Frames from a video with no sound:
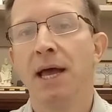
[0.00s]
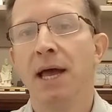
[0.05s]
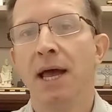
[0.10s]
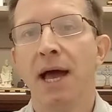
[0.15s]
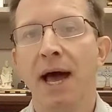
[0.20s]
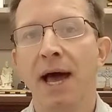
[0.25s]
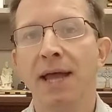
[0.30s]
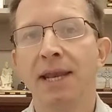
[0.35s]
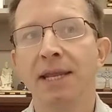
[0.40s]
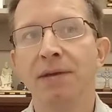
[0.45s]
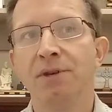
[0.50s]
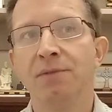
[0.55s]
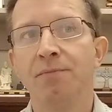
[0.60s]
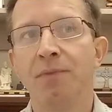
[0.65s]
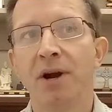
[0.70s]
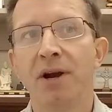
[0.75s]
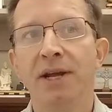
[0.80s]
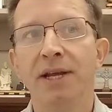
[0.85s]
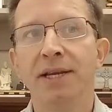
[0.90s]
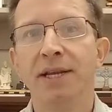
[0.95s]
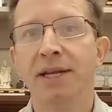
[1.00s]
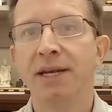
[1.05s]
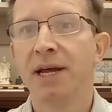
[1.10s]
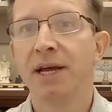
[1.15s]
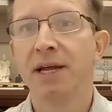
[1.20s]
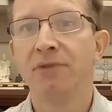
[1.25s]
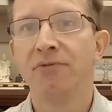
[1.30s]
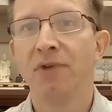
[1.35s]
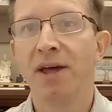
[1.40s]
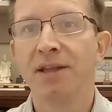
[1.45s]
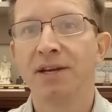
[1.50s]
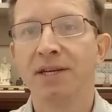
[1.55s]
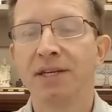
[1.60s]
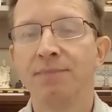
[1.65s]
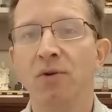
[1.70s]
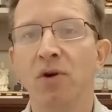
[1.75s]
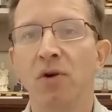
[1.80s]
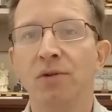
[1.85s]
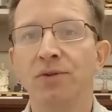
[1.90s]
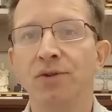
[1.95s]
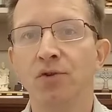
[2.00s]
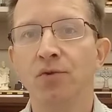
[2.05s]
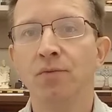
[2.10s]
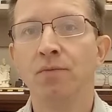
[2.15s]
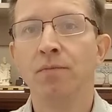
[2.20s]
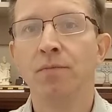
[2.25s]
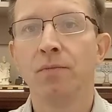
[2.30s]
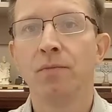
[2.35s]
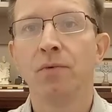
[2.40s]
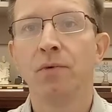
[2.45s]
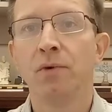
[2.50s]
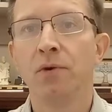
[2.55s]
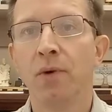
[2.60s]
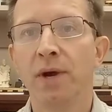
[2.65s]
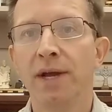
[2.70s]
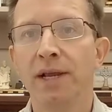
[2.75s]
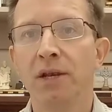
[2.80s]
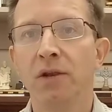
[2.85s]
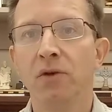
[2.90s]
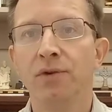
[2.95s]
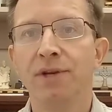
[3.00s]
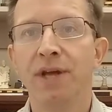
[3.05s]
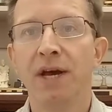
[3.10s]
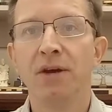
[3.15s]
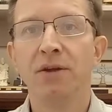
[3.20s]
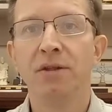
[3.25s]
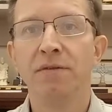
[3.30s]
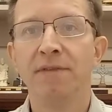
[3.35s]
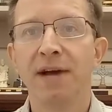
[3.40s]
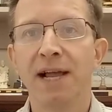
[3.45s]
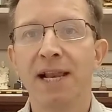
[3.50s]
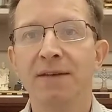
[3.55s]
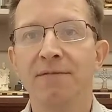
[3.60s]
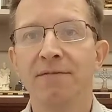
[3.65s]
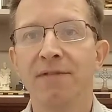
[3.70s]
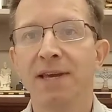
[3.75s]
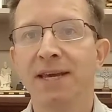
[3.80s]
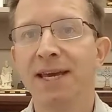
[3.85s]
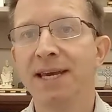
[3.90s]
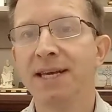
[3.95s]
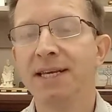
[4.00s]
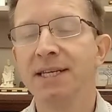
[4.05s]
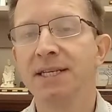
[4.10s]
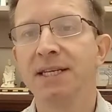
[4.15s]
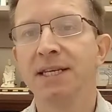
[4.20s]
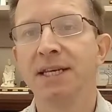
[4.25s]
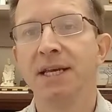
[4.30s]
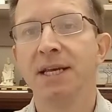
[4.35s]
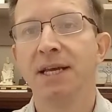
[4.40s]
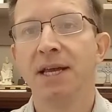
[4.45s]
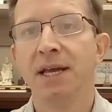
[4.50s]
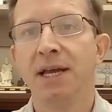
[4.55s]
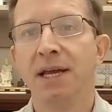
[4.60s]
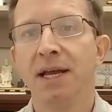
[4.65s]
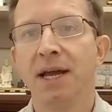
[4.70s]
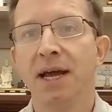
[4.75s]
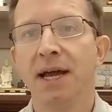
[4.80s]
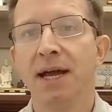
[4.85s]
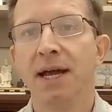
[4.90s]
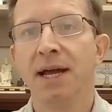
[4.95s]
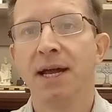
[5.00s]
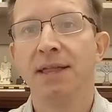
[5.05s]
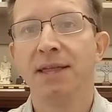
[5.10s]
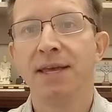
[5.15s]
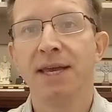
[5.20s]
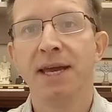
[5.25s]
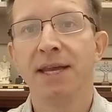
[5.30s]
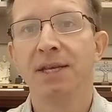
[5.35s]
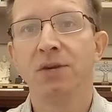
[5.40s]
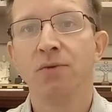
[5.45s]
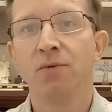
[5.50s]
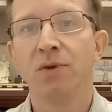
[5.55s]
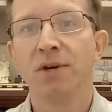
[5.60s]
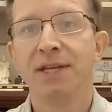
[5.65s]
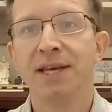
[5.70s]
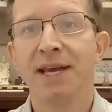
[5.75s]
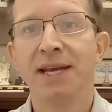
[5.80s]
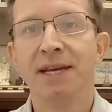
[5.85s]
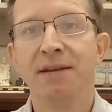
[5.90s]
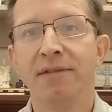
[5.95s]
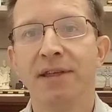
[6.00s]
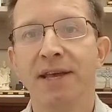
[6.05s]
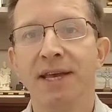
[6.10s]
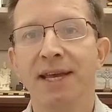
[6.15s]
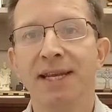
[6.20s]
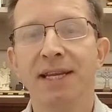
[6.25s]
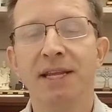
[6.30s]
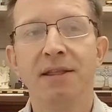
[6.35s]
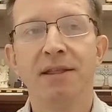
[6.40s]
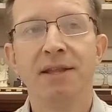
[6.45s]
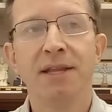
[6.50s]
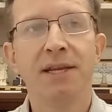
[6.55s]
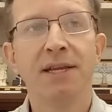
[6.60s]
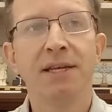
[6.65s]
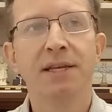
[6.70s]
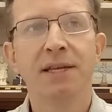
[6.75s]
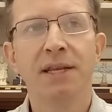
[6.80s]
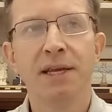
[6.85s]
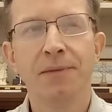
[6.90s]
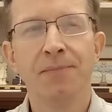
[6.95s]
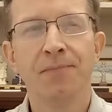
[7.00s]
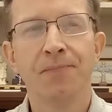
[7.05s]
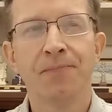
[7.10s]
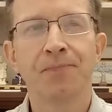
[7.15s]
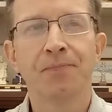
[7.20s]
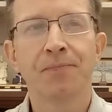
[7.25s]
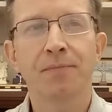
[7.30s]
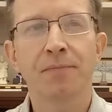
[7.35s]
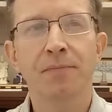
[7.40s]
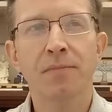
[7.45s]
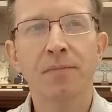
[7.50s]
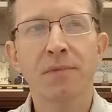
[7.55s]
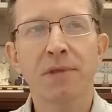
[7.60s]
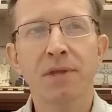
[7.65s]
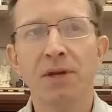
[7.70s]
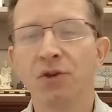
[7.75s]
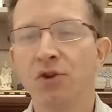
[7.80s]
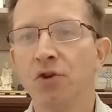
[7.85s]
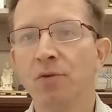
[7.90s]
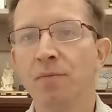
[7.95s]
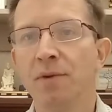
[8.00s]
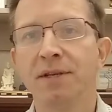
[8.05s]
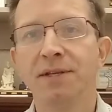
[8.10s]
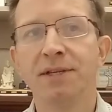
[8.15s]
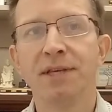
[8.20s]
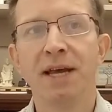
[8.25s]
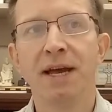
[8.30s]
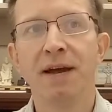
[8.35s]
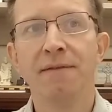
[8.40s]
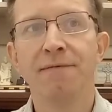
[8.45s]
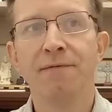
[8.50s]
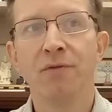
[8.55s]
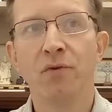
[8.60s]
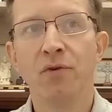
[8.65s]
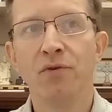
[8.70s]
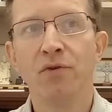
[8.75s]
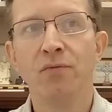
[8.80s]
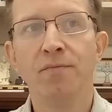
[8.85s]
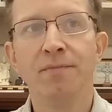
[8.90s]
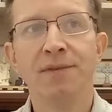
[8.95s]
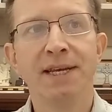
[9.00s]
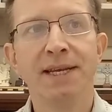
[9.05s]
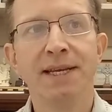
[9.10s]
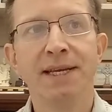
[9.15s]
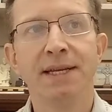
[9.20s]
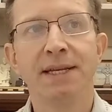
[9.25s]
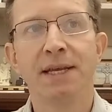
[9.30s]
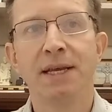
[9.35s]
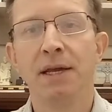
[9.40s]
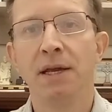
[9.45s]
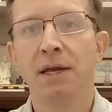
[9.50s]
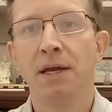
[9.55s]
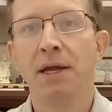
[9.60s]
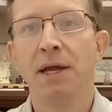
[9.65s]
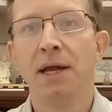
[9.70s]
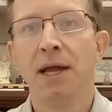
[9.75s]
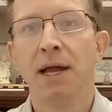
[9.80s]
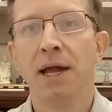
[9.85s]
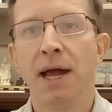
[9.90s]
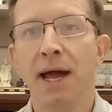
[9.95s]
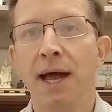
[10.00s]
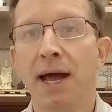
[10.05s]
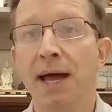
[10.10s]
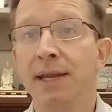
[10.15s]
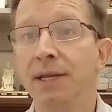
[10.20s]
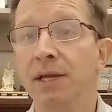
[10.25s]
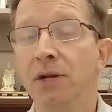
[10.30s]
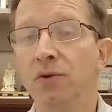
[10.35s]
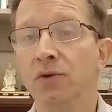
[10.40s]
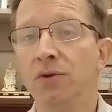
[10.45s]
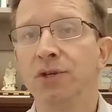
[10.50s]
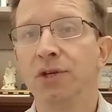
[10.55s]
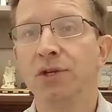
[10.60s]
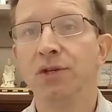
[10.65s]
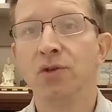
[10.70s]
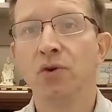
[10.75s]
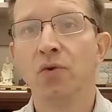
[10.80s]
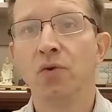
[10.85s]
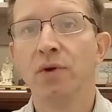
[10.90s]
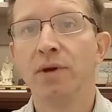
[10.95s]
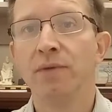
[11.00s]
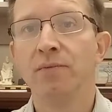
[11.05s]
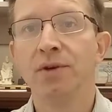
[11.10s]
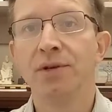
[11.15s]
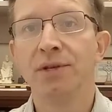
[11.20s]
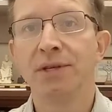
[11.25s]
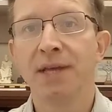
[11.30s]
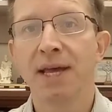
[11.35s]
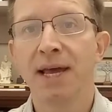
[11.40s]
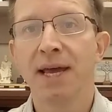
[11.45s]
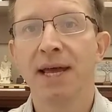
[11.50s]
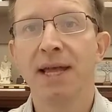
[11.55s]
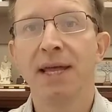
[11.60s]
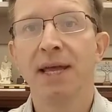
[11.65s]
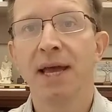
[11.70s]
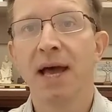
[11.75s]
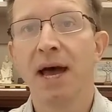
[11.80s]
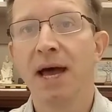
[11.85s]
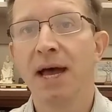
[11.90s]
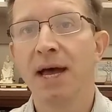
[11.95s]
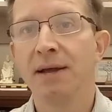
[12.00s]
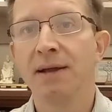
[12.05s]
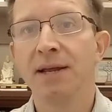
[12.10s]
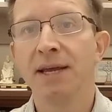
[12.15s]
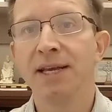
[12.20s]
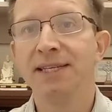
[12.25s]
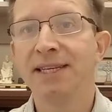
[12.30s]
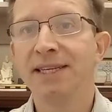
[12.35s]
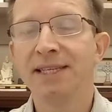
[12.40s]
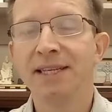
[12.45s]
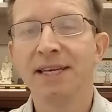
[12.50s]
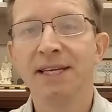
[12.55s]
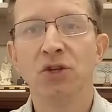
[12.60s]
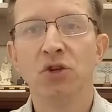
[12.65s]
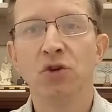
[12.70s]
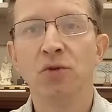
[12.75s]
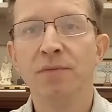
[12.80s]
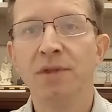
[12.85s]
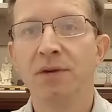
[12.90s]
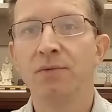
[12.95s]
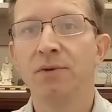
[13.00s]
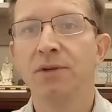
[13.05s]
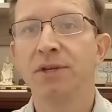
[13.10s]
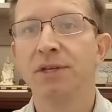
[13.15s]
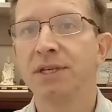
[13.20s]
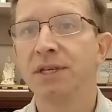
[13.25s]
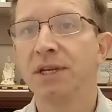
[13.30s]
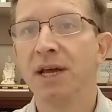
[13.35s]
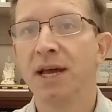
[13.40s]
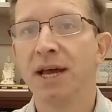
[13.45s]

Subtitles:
And he was buried in a rather small tomb, quite low down the Valley of the Kings, towards the end of the 18th dynasty. The tomb has 4 rooms in it, and it looks as though it was an existing tomb that was